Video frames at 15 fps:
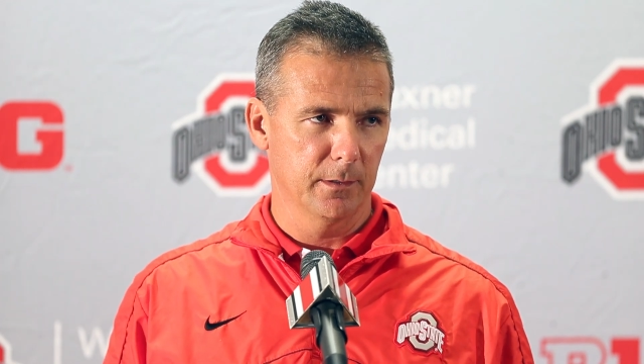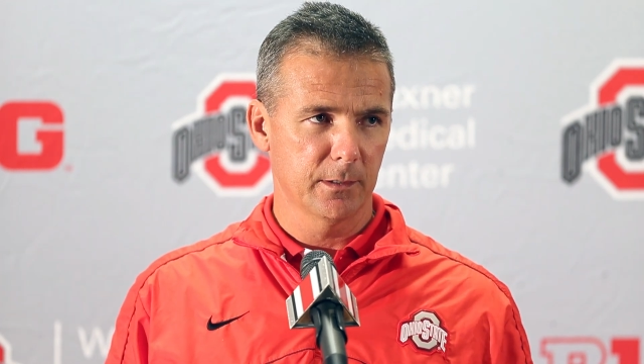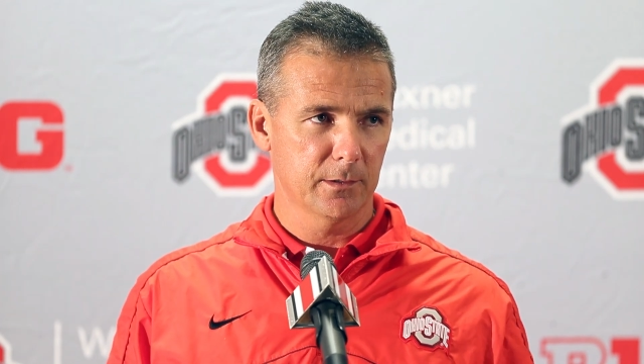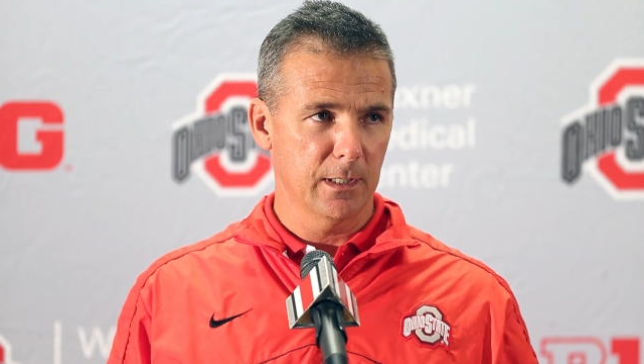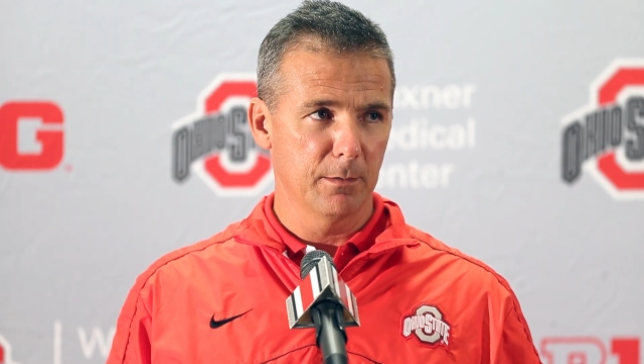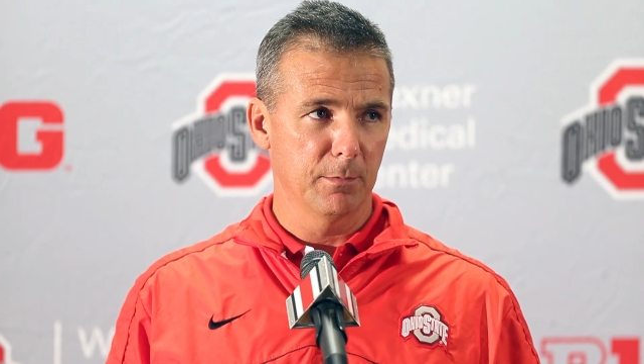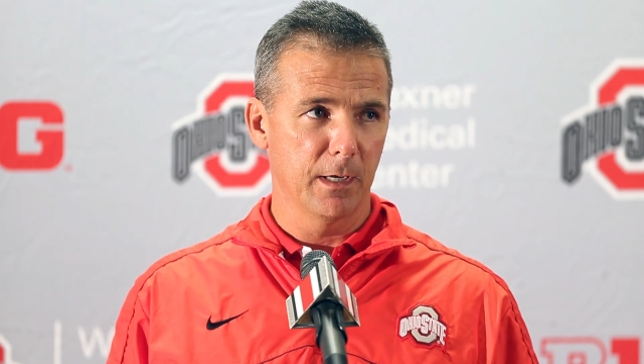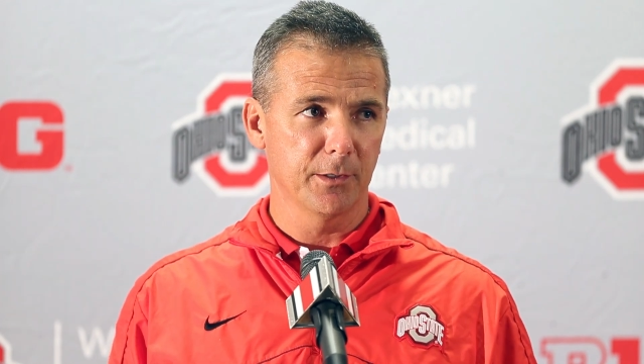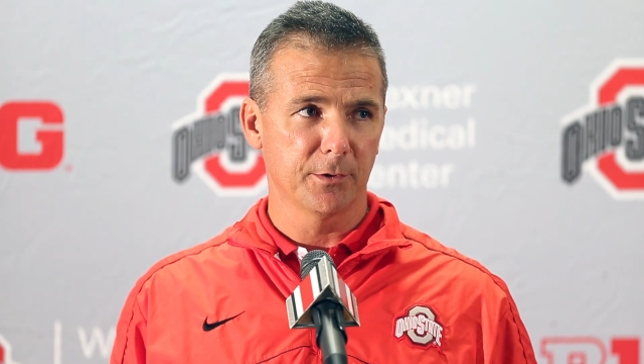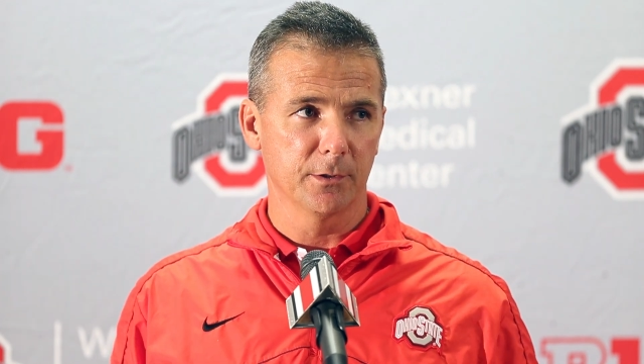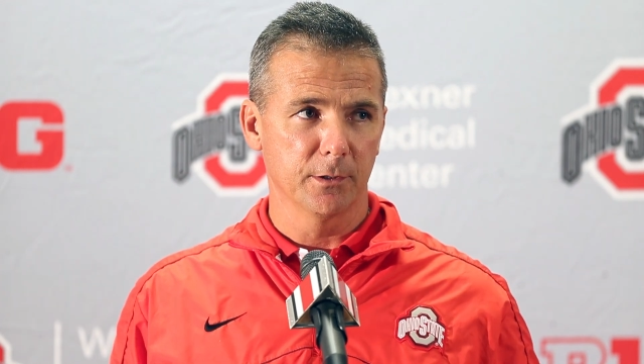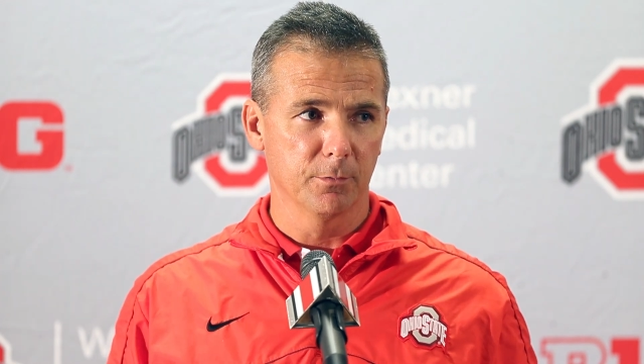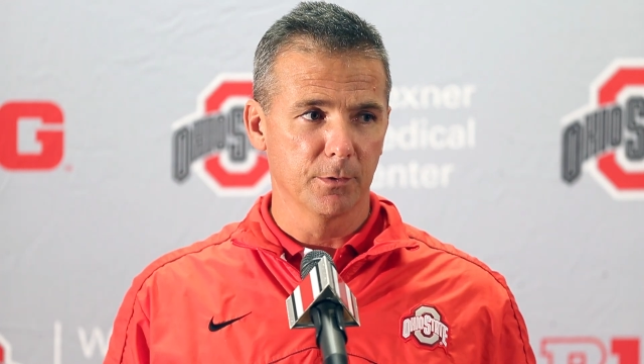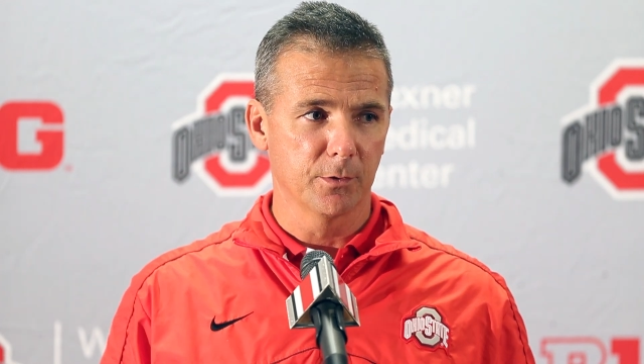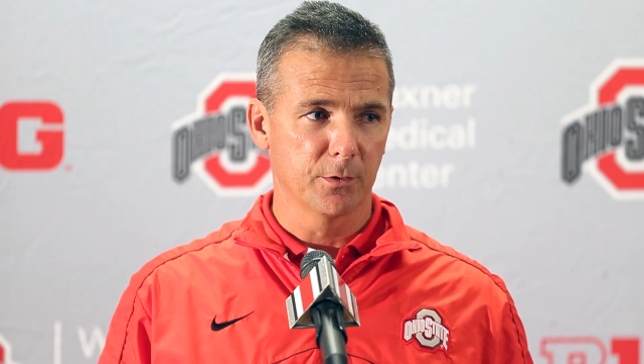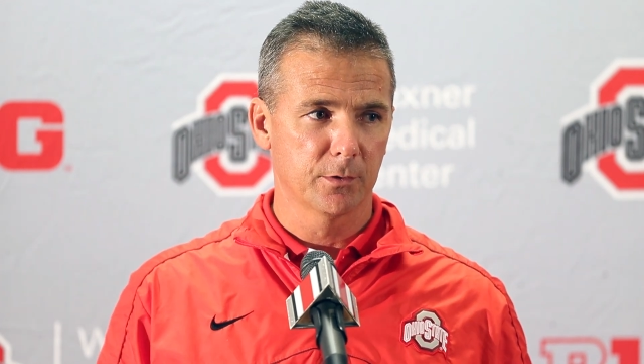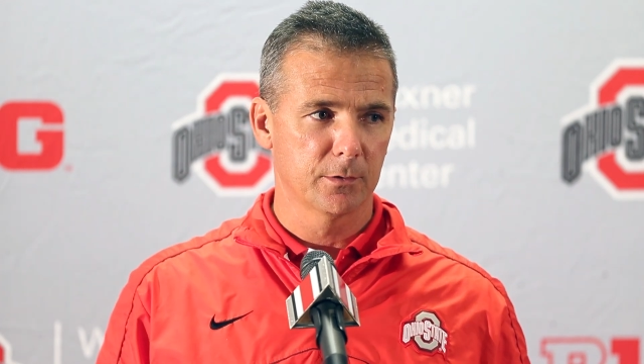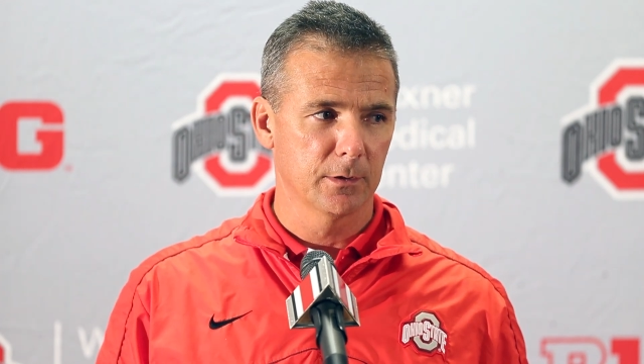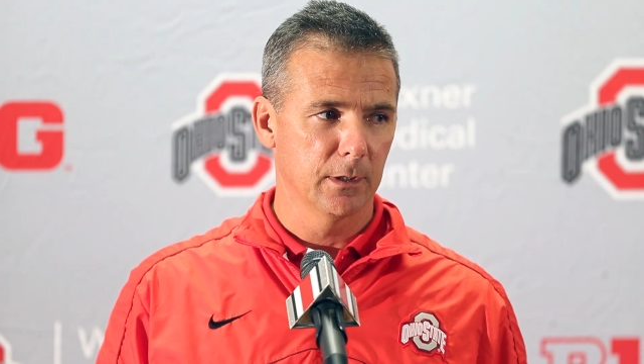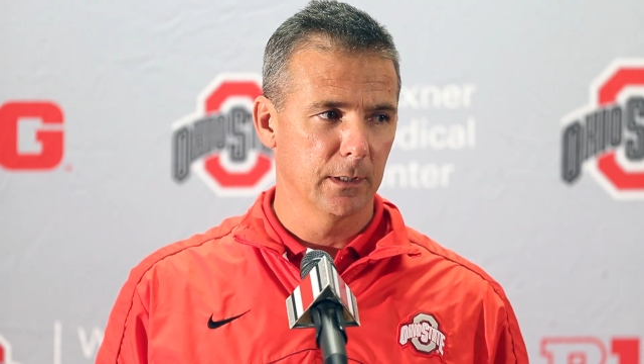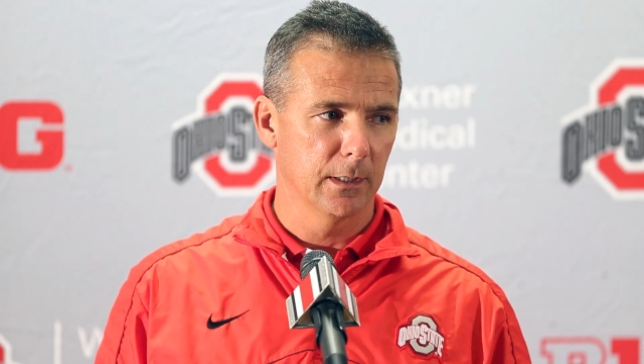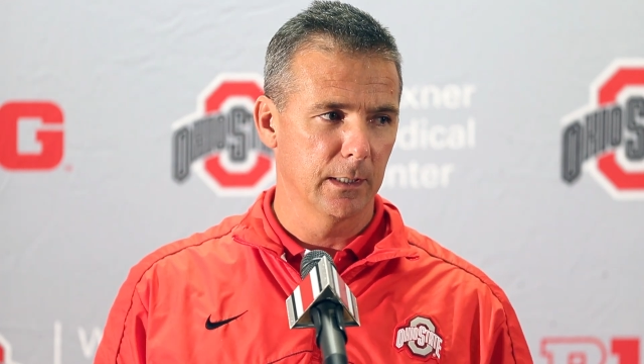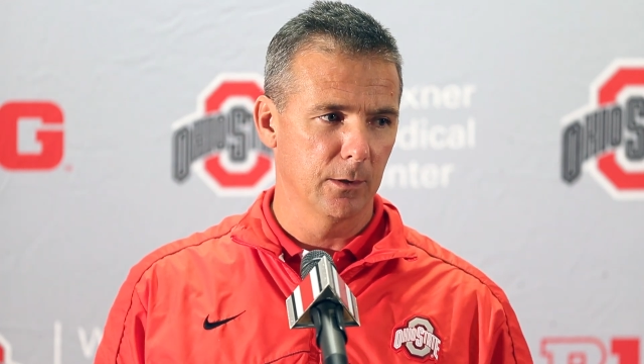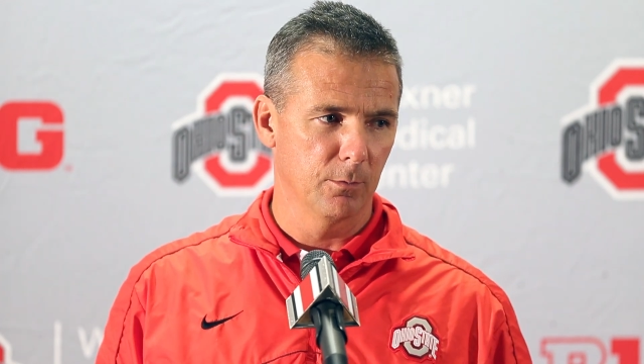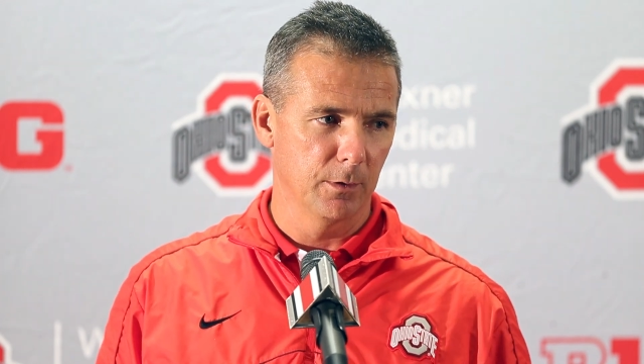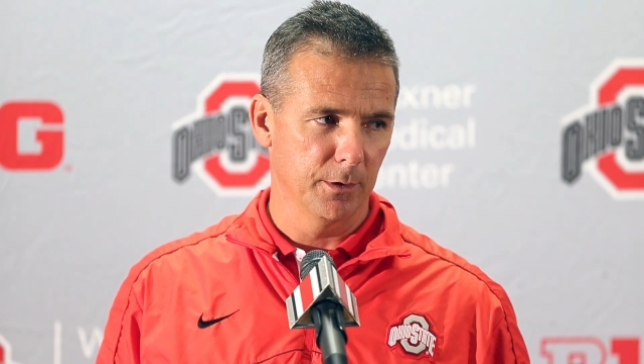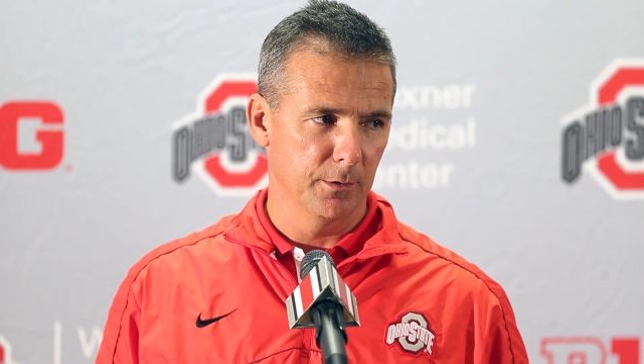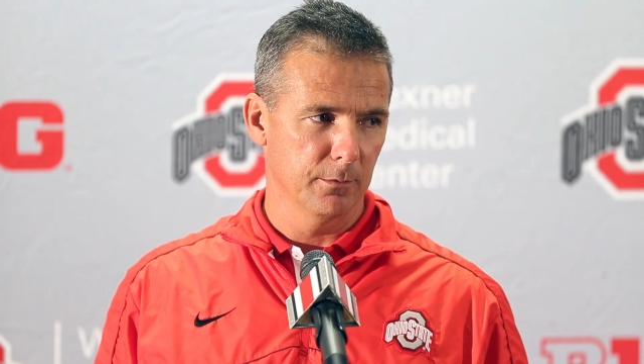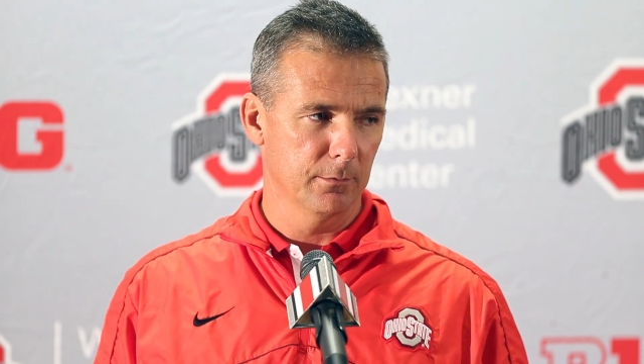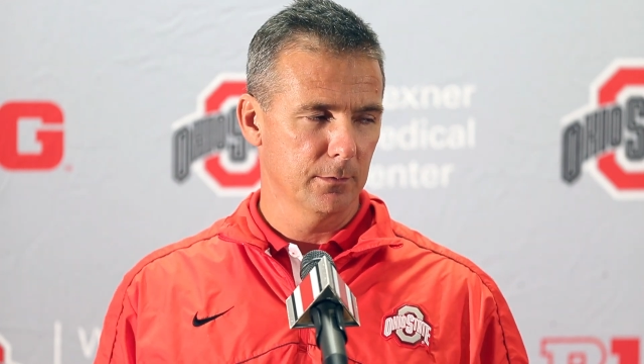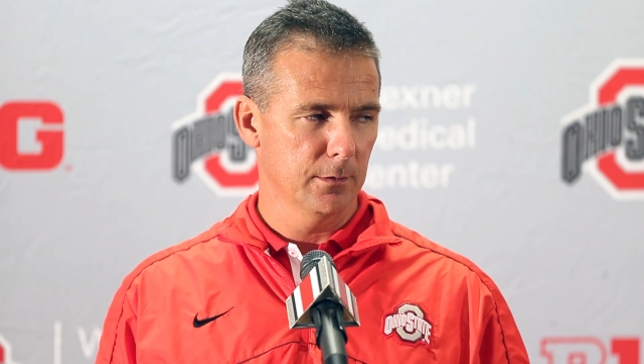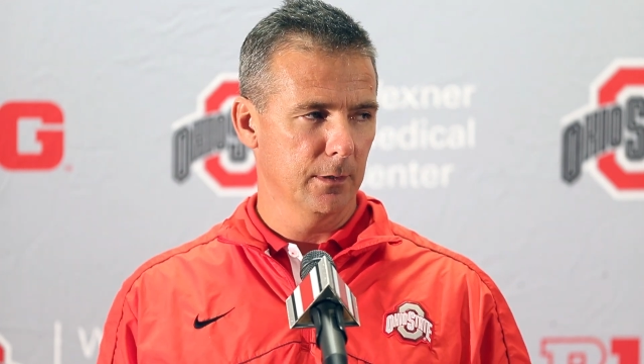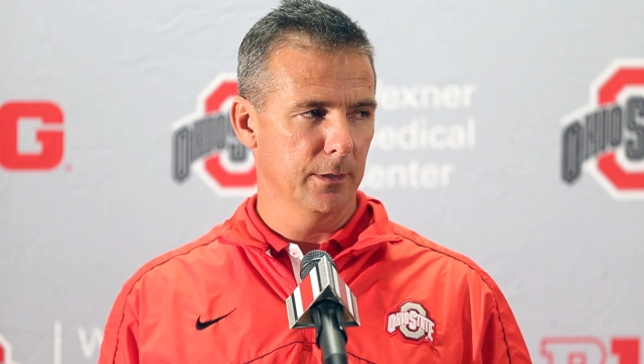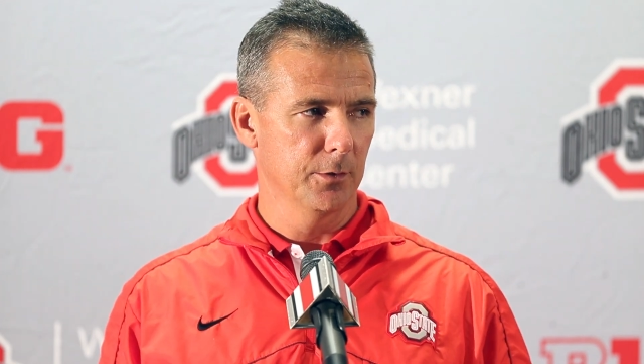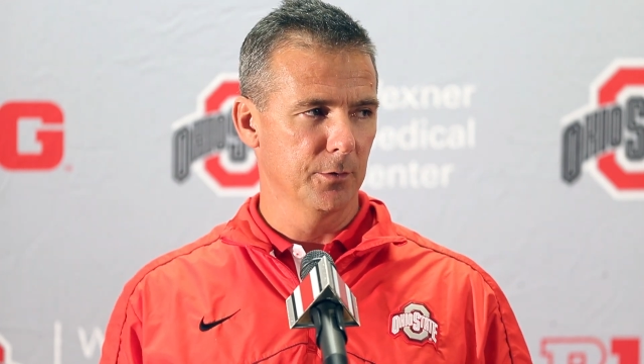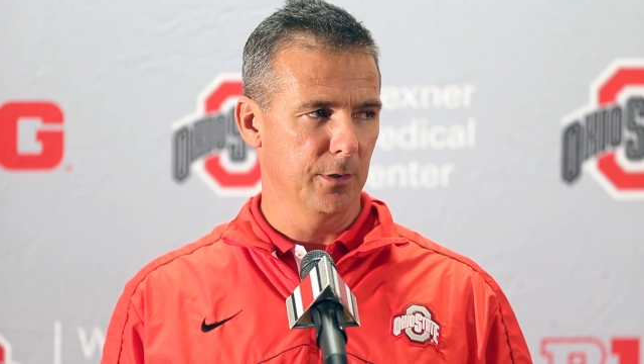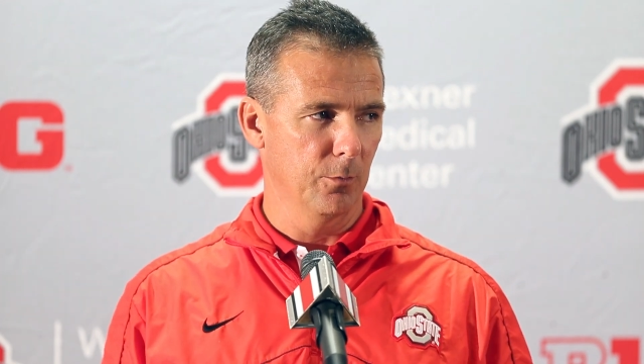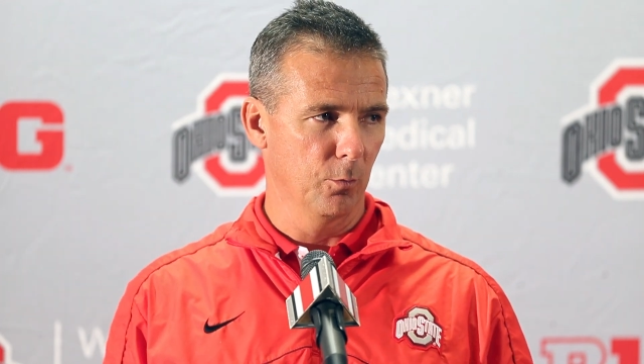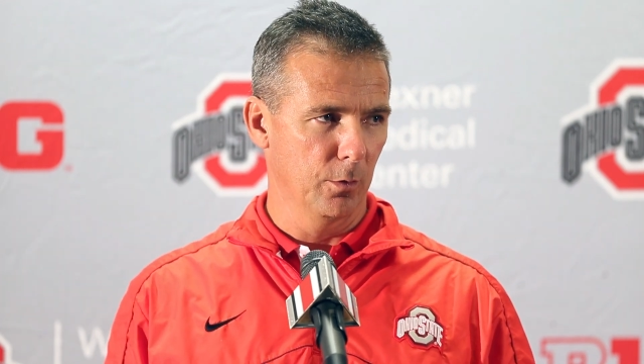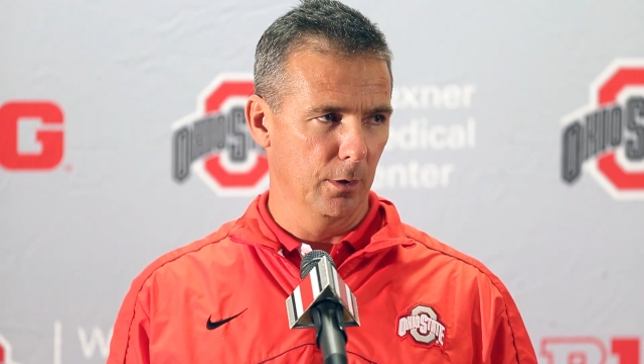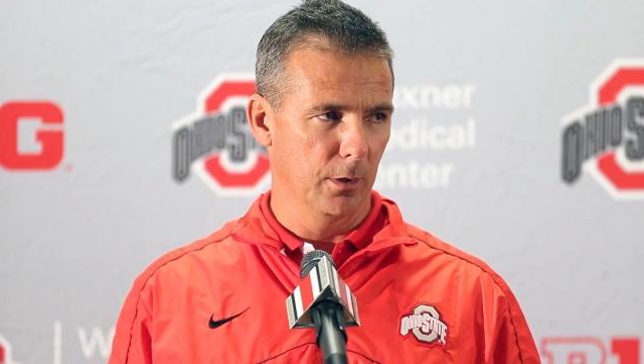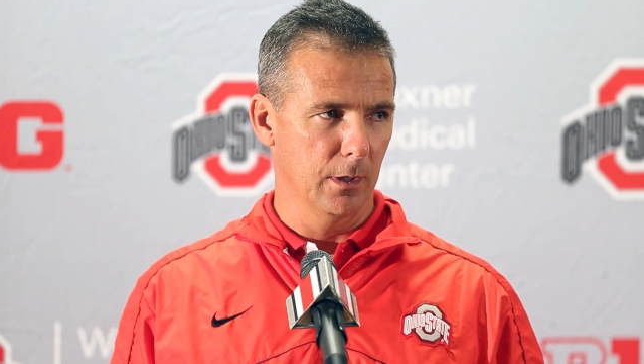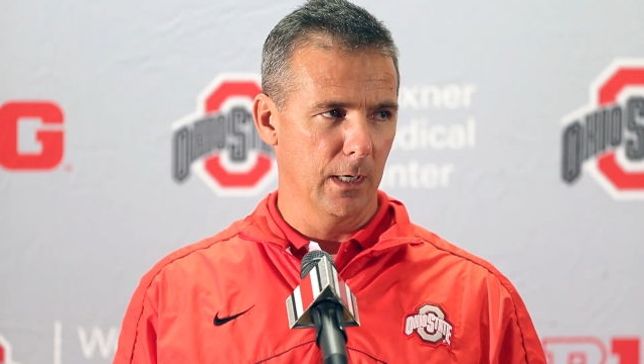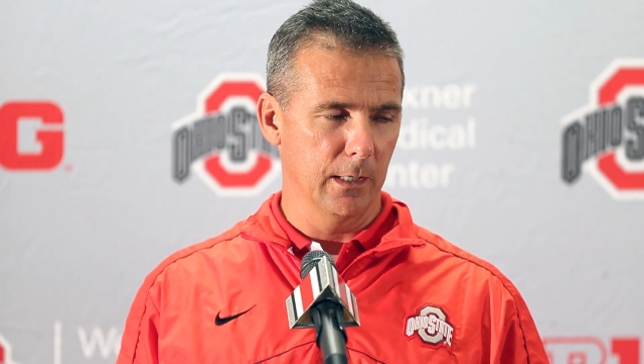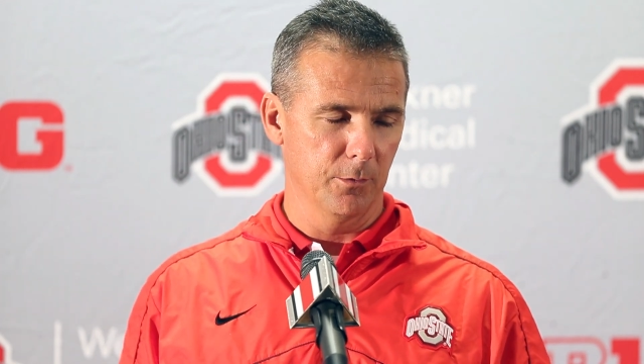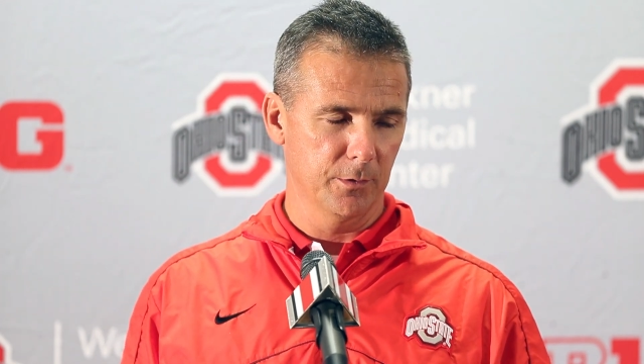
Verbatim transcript: This time last year was I don't want to you know use that word a lot.